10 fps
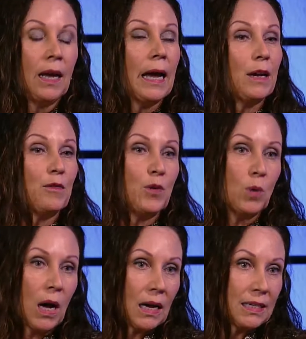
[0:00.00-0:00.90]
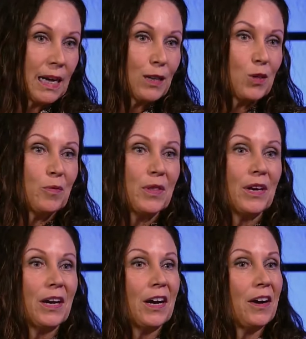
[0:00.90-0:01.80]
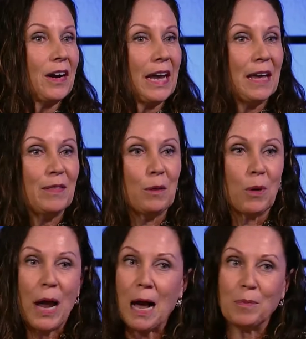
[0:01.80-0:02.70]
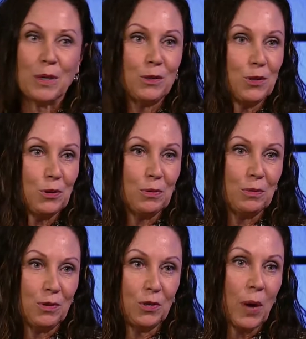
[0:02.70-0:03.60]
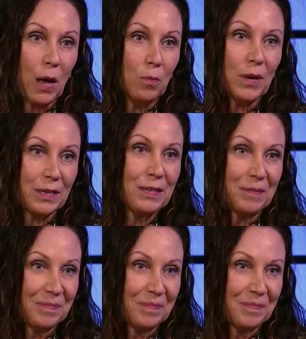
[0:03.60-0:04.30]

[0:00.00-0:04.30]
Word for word: I had a few contacts over there, and they were happy to to help us.